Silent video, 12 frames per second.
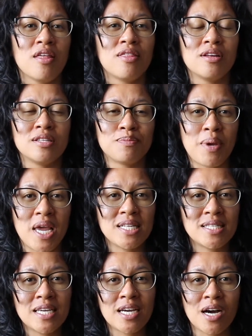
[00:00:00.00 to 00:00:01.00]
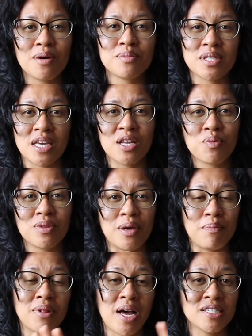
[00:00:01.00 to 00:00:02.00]
the painting comes in with
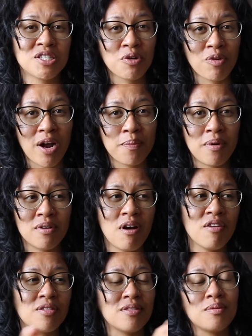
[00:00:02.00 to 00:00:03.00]
that plastic wrap or not,